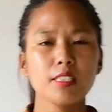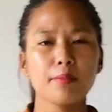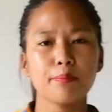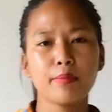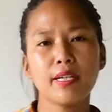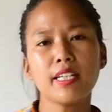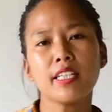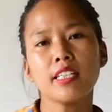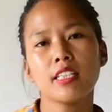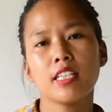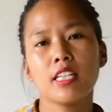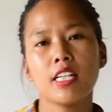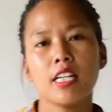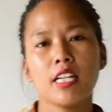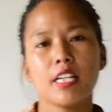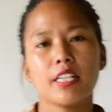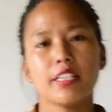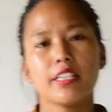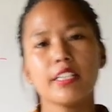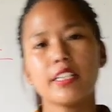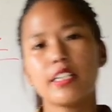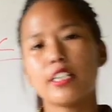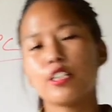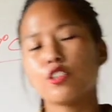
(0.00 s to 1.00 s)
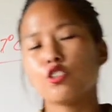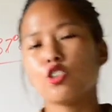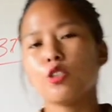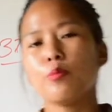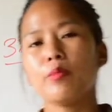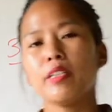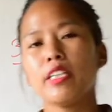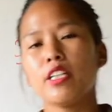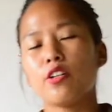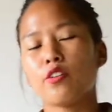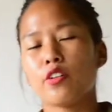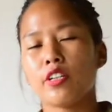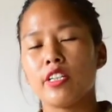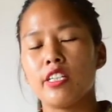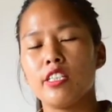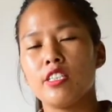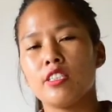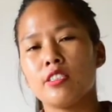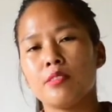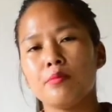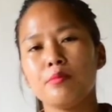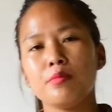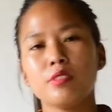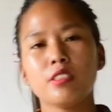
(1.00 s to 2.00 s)
But there are so many
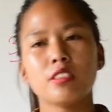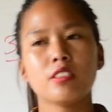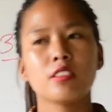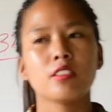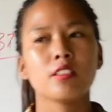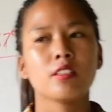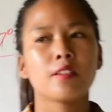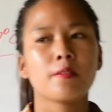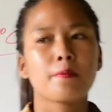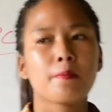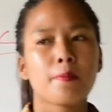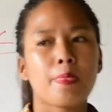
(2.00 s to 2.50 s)
organisms